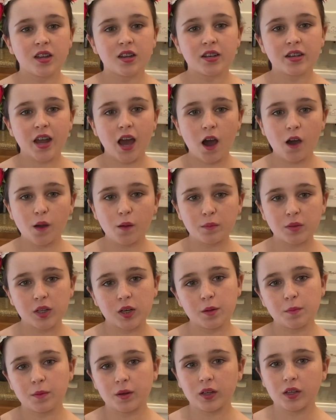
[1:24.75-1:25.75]
Now I'm going
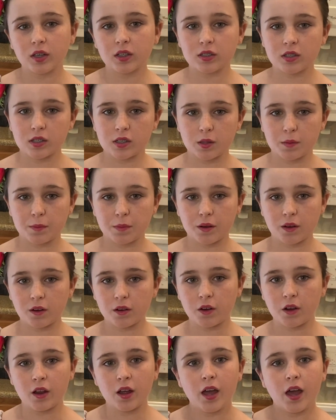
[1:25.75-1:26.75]
to bring it to the
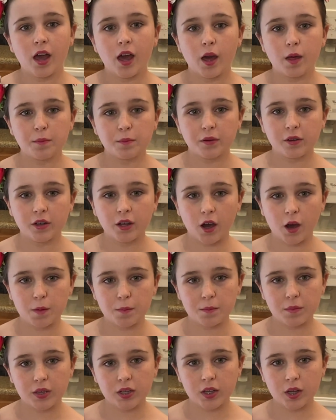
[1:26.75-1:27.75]
burner and put it
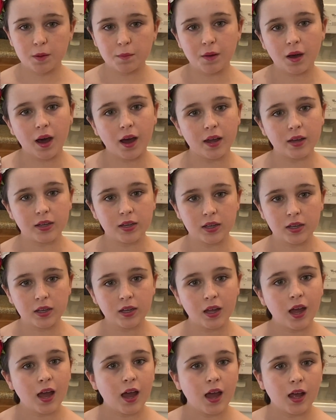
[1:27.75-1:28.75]
on medium-high
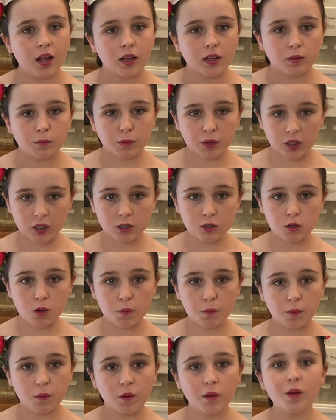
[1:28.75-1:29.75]
heat. Bring it to a
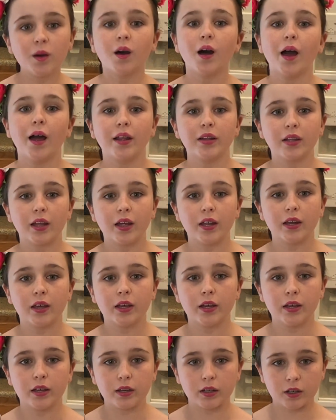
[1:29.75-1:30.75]
boil and let
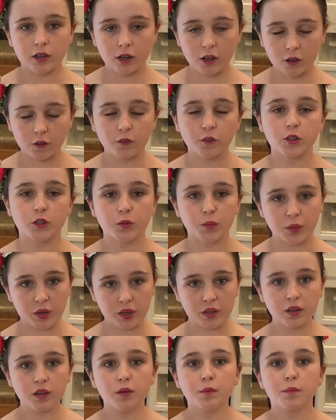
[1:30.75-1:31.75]
it cook for
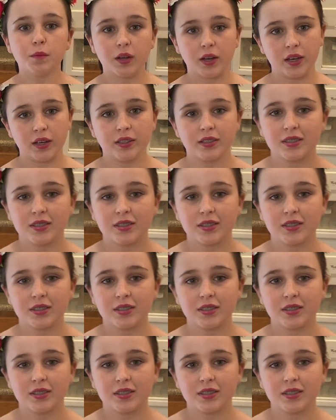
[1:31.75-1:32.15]
20 minutes.